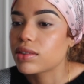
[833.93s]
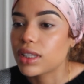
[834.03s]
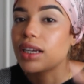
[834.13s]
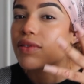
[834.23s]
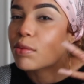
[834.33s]

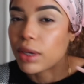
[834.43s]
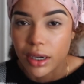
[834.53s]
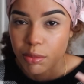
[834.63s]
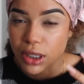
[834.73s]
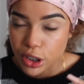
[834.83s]
Think of the
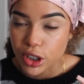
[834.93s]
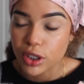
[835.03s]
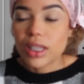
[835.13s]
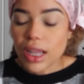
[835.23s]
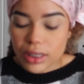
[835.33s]
bigger picture.
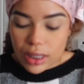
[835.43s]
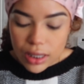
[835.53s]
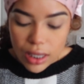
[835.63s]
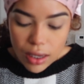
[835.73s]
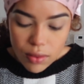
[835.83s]
The last
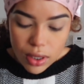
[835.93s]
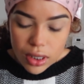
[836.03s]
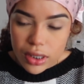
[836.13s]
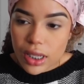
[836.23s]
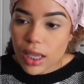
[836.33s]
thing that I want
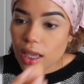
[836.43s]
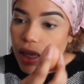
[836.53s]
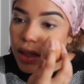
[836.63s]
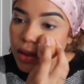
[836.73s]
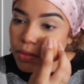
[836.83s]
to say
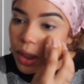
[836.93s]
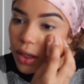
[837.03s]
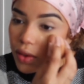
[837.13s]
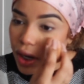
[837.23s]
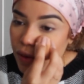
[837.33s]
is be
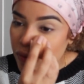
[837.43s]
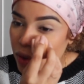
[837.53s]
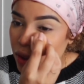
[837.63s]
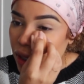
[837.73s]
grateful.